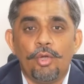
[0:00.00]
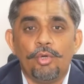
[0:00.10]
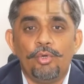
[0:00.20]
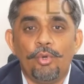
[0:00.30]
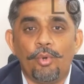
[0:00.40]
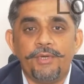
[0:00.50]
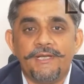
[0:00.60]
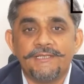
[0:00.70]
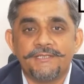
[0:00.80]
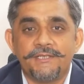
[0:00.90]
Low
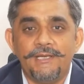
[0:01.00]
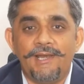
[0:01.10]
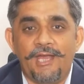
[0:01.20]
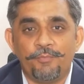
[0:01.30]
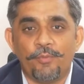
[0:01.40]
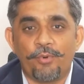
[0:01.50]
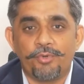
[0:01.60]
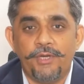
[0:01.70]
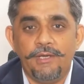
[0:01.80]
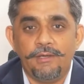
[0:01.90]
density
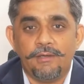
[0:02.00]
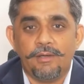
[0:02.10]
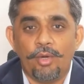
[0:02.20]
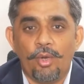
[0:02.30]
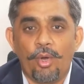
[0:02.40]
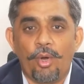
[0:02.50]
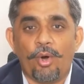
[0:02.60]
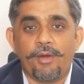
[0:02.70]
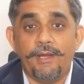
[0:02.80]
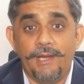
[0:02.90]
lipoprotein
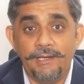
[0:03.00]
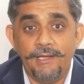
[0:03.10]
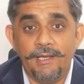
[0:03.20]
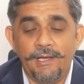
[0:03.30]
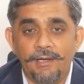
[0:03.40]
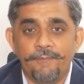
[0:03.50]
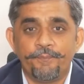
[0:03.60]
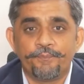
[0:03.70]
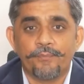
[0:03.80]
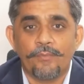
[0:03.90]
or LDL
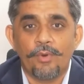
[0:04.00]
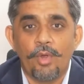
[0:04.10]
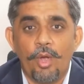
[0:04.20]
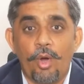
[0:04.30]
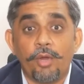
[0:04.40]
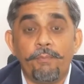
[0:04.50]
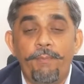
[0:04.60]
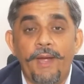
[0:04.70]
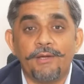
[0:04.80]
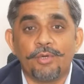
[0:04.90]
or
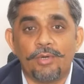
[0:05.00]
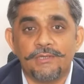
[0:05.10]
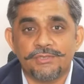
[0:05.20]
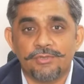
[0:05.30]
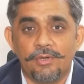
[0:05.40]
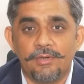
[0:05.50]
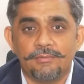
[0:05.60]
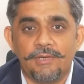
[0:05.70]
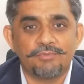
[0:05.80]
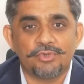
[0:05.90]
bad cholesterol.
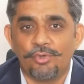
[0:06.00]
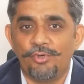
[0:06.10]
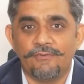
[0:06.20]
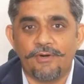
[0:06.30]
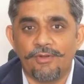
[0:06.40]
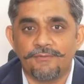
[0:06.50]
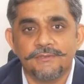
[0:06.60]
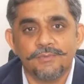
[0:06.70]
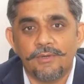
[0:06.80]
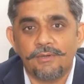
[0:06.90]
I'm sure you have heard of
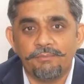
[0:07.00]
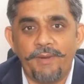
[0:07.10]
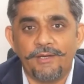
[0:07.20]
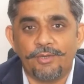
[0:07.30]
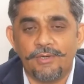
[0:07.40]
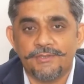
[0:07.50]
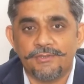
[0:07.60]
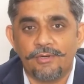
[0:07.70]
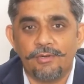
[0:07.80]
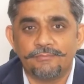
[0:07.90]
this word, bad
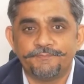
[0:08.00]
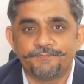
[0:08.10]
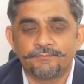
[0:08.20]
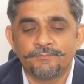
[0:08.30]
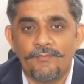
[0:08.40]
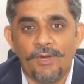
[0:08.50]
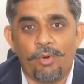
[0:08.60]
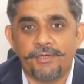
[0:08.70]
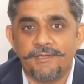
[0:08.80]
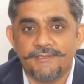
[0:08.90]
cholesterol. Now
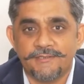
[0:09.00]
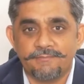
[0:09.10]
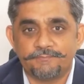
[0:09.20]
what it is?